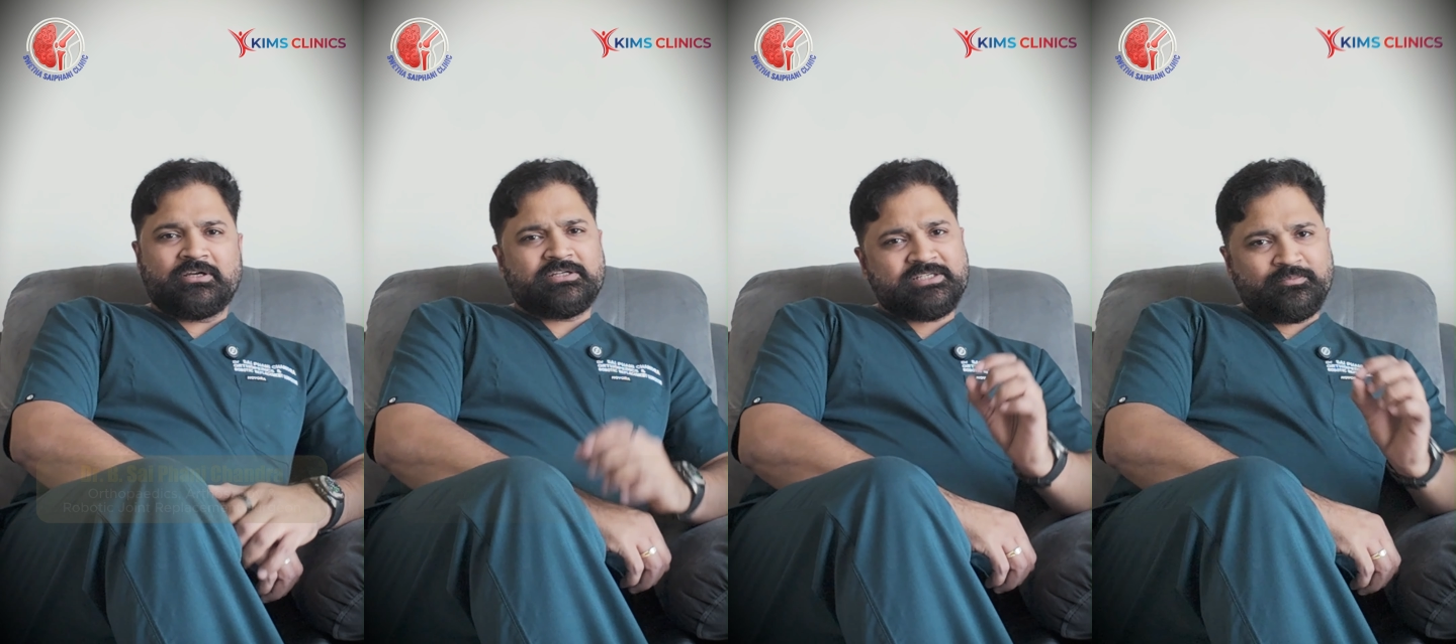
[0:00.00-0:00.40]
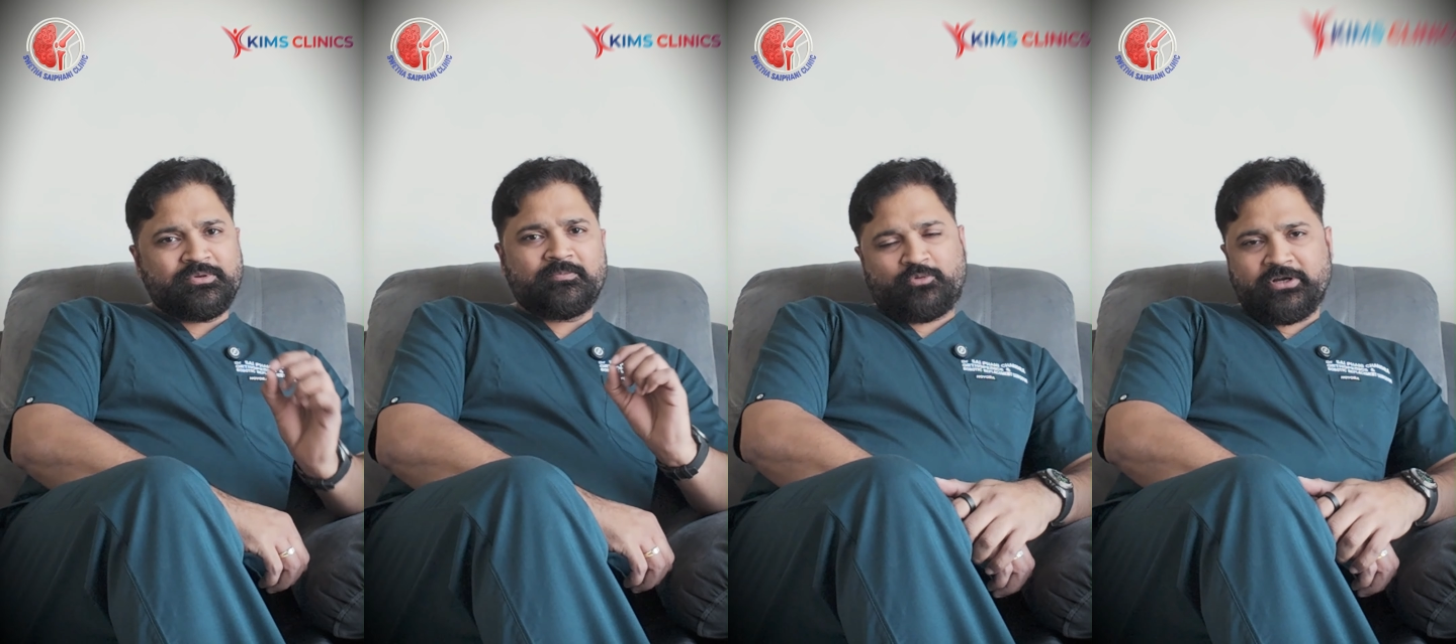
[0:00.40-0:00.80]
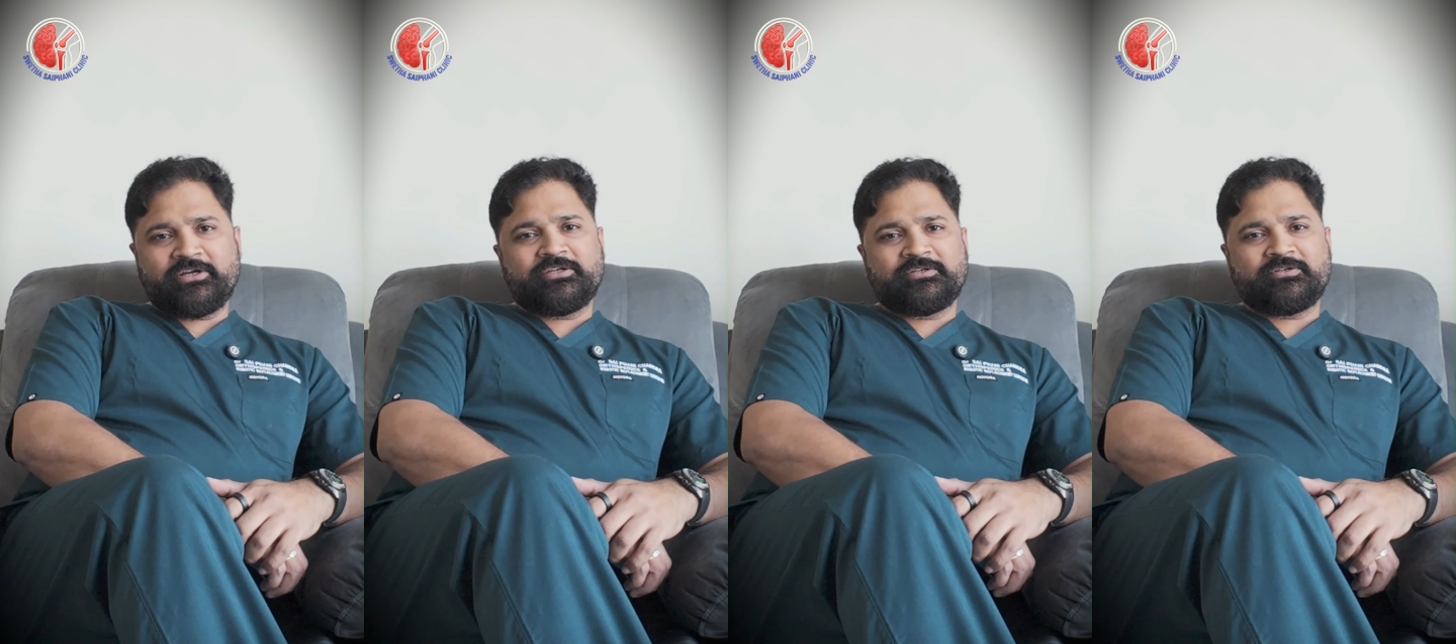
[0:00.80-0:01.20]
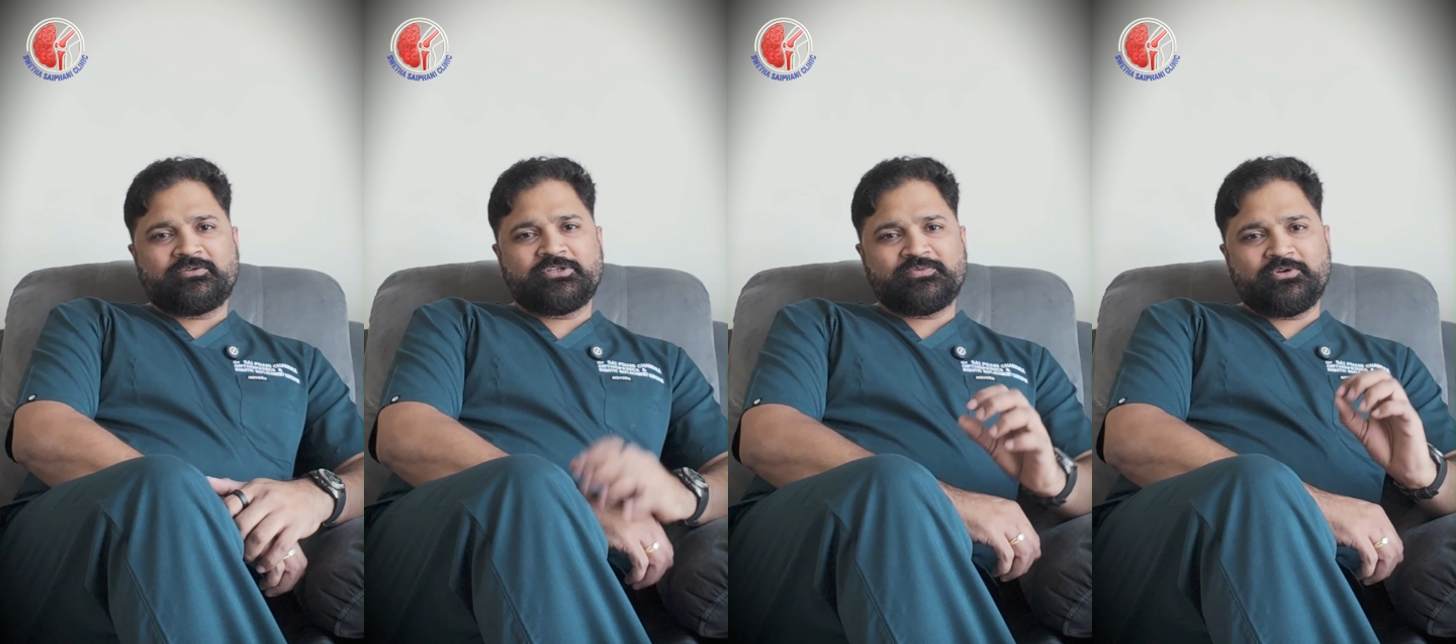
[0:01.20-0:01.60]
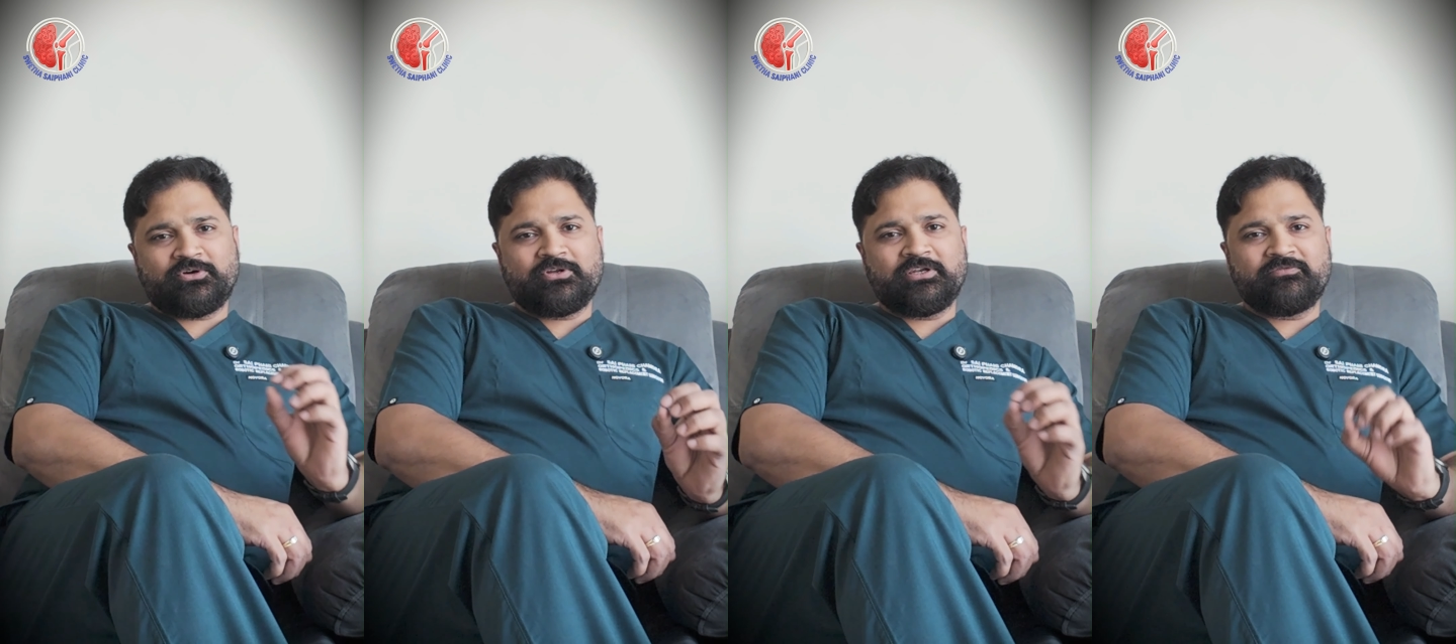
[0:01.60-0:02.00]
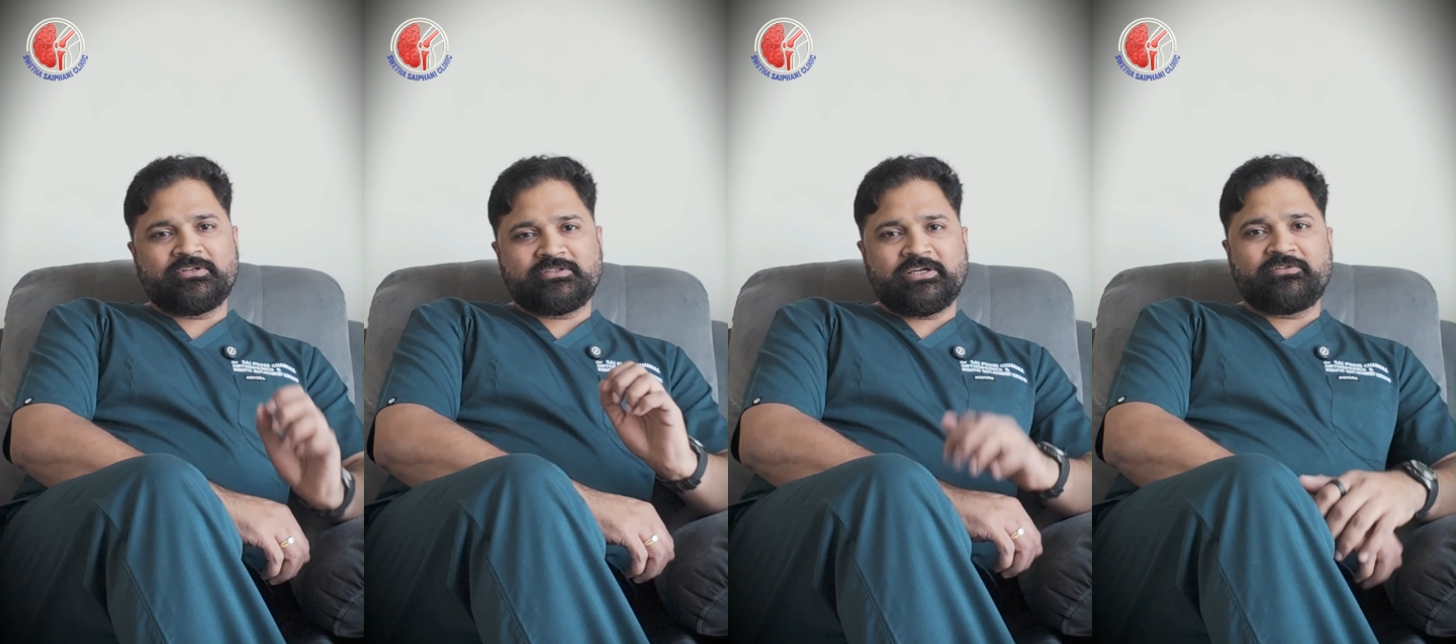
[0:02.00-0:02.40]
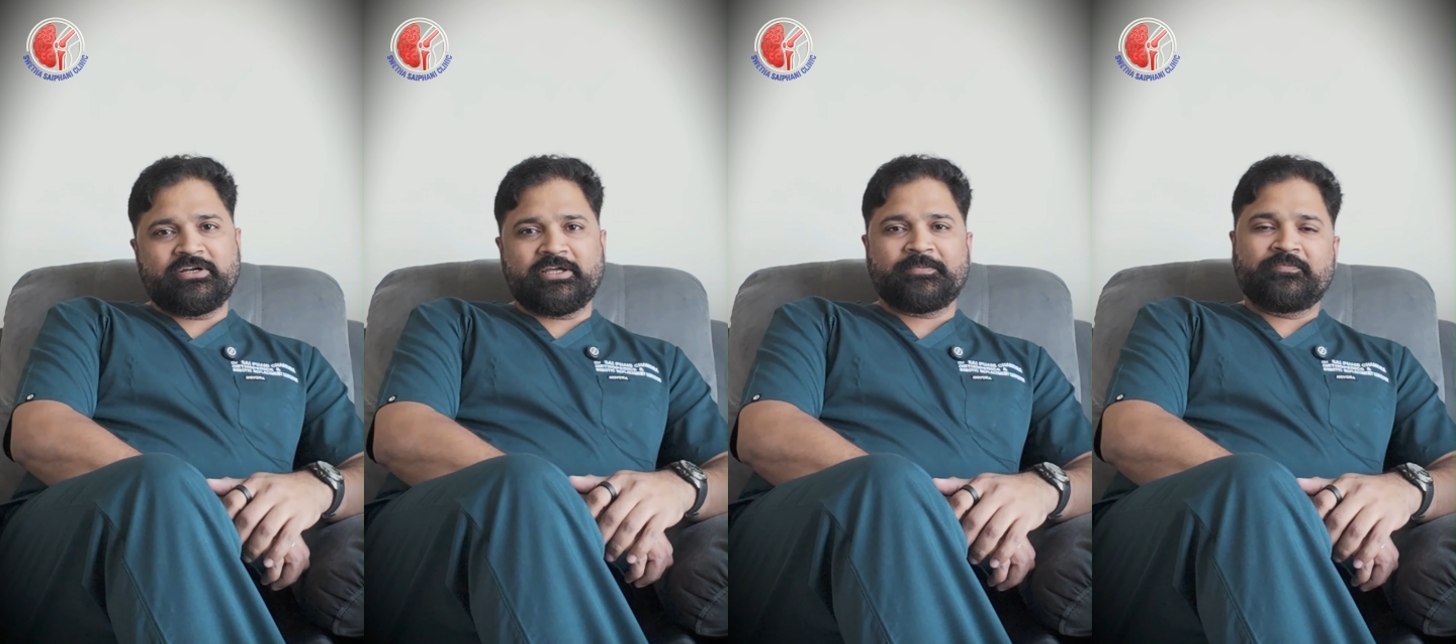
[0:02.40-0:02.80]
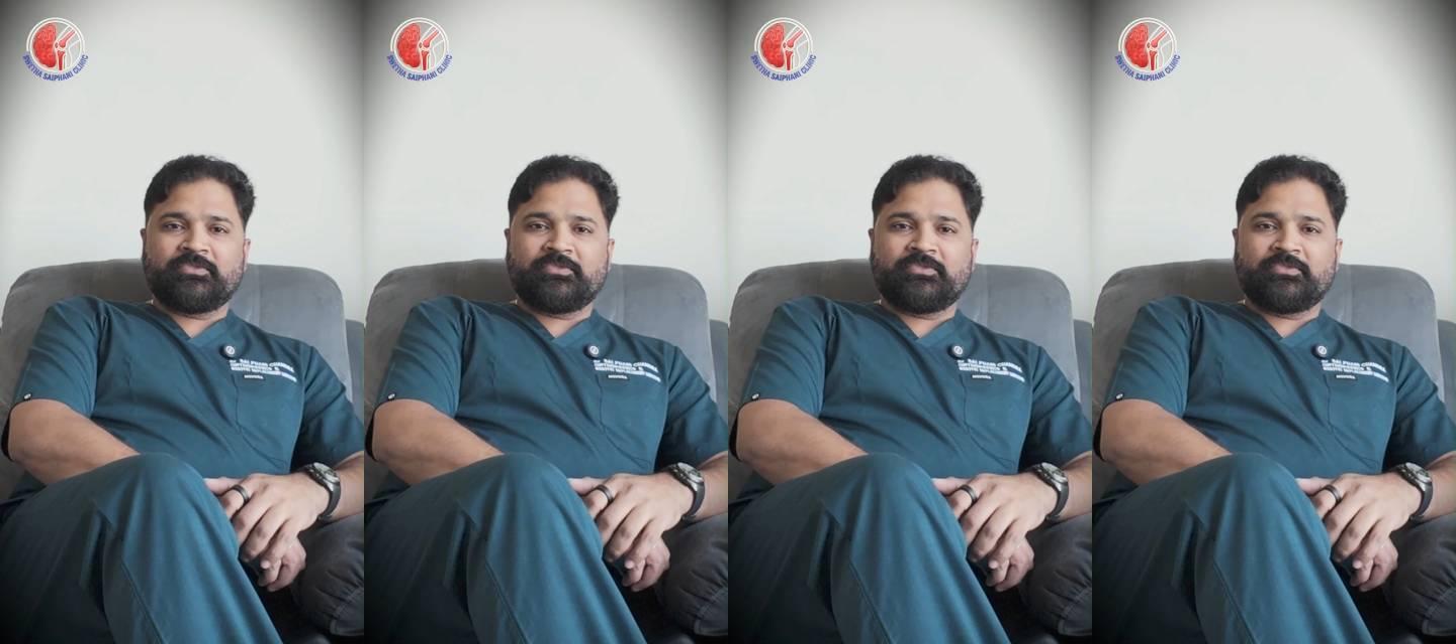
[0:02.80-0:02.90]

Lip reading: a simple point which we all live with every day.